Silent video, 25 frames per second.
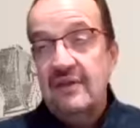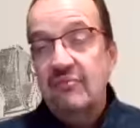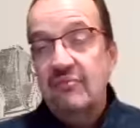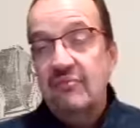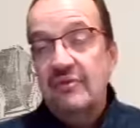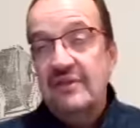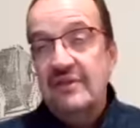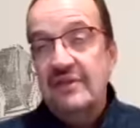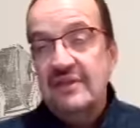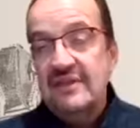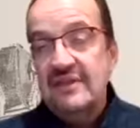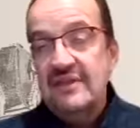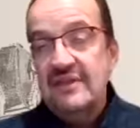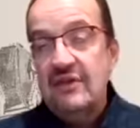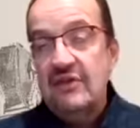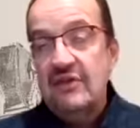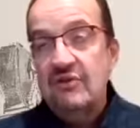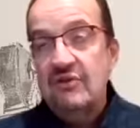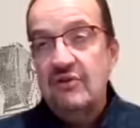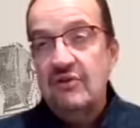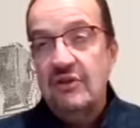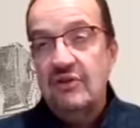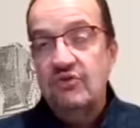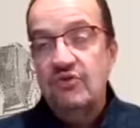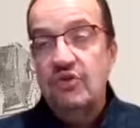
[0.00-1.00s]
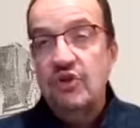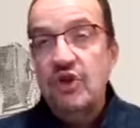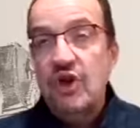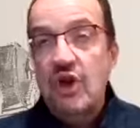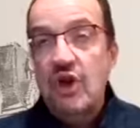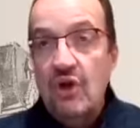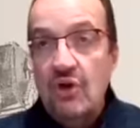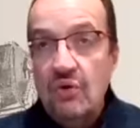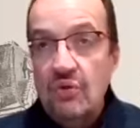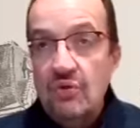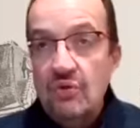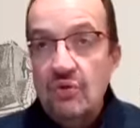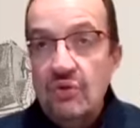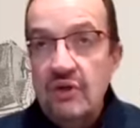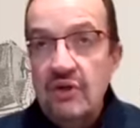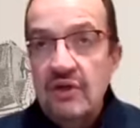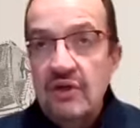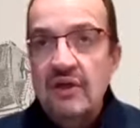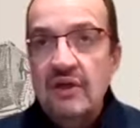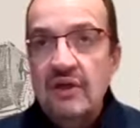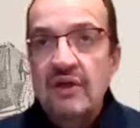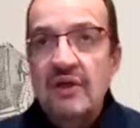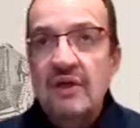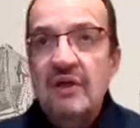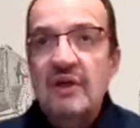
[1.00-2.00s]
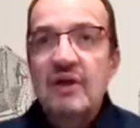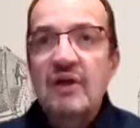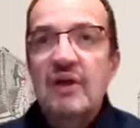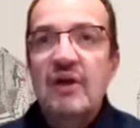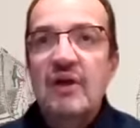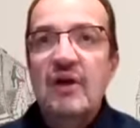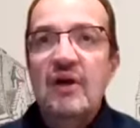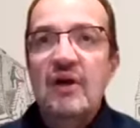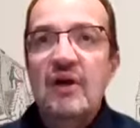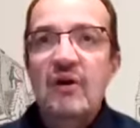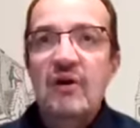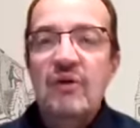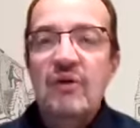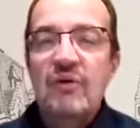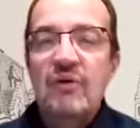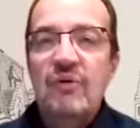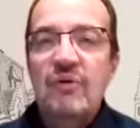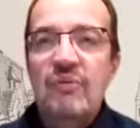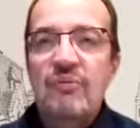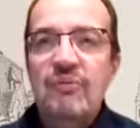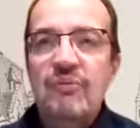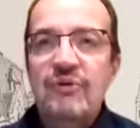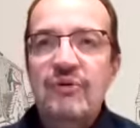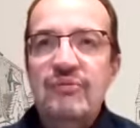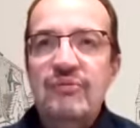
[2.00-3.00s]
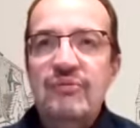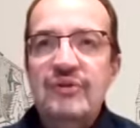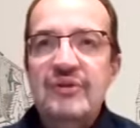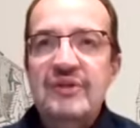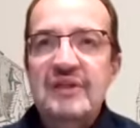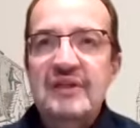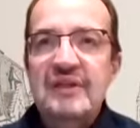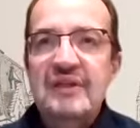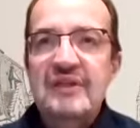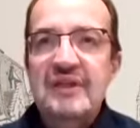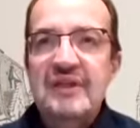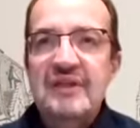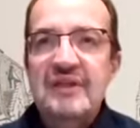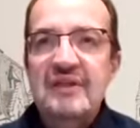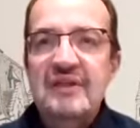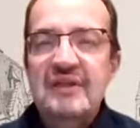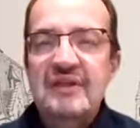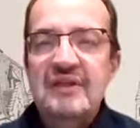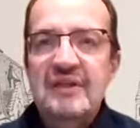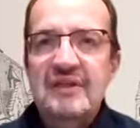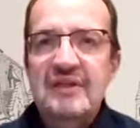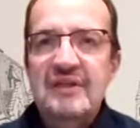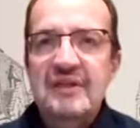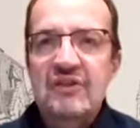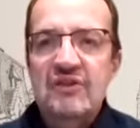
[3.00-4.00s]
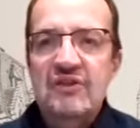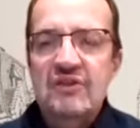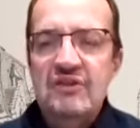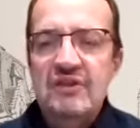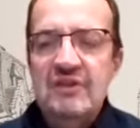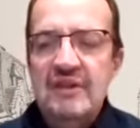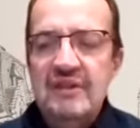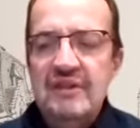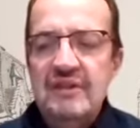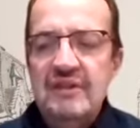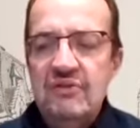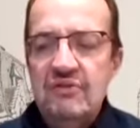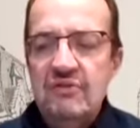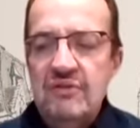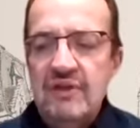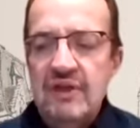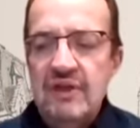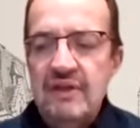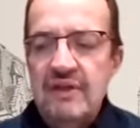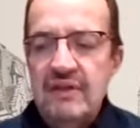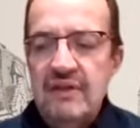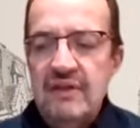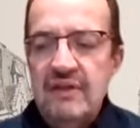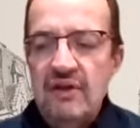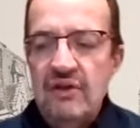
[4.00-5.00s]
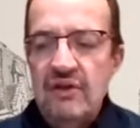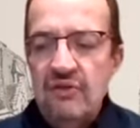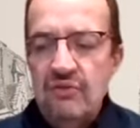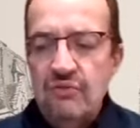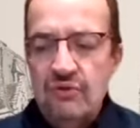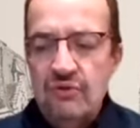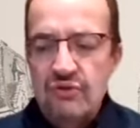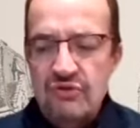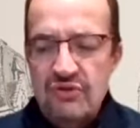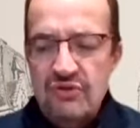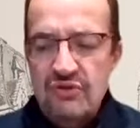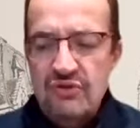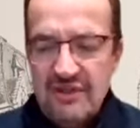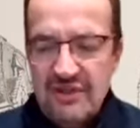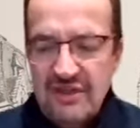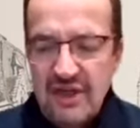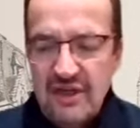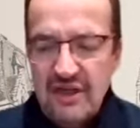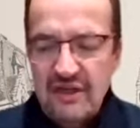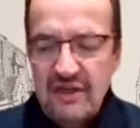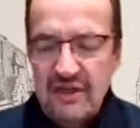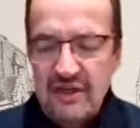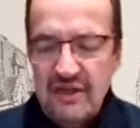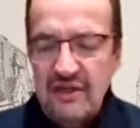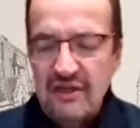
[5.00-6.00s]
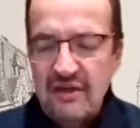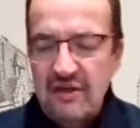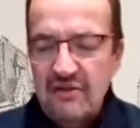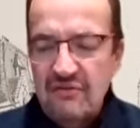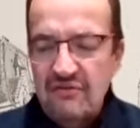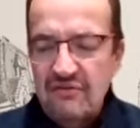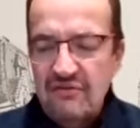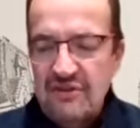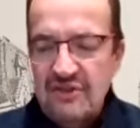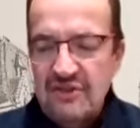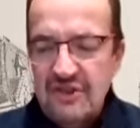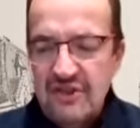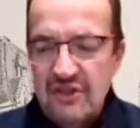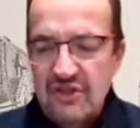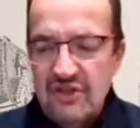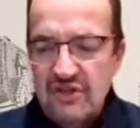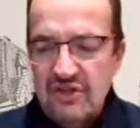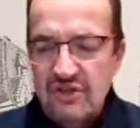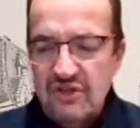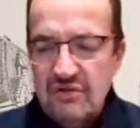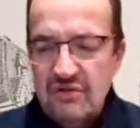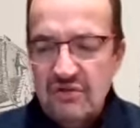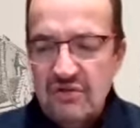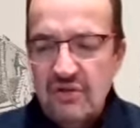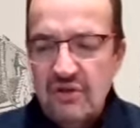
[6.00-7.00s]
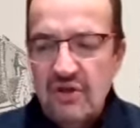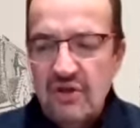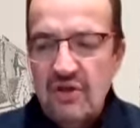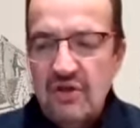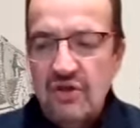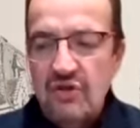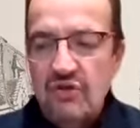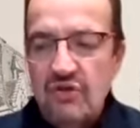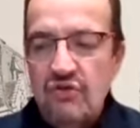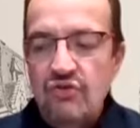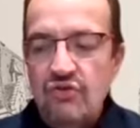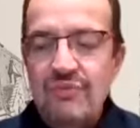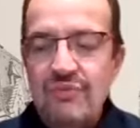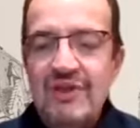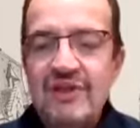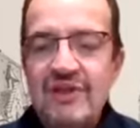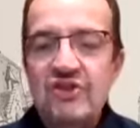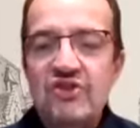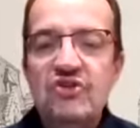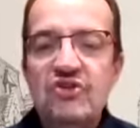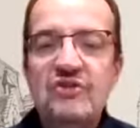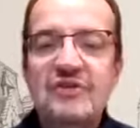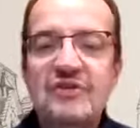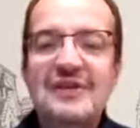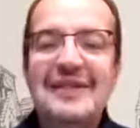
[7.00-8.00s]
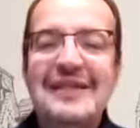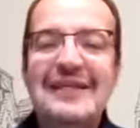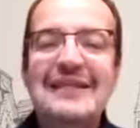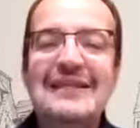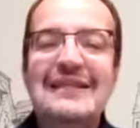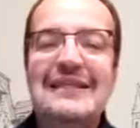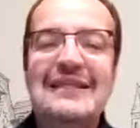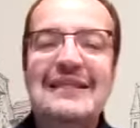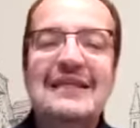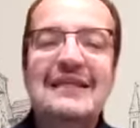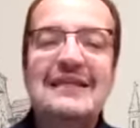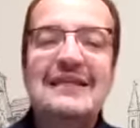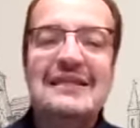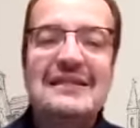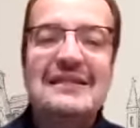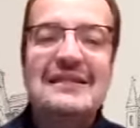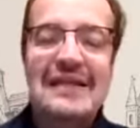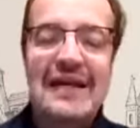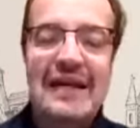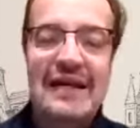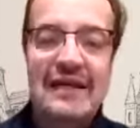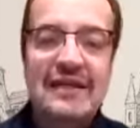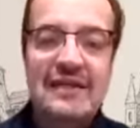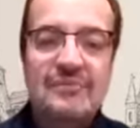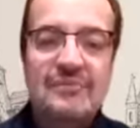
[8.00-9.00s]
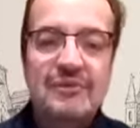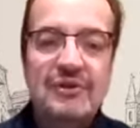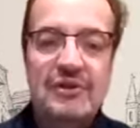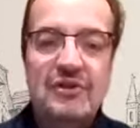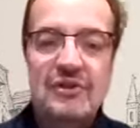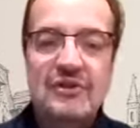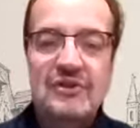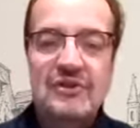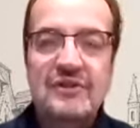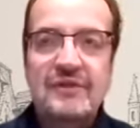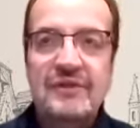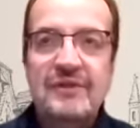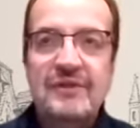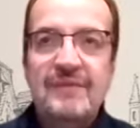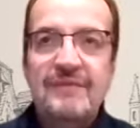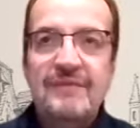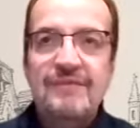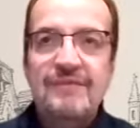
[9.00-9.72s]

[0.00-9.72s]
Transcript: everybody kind of know how to code. But they'll tend to that. Now, when you started our conversation, you mentioned data science because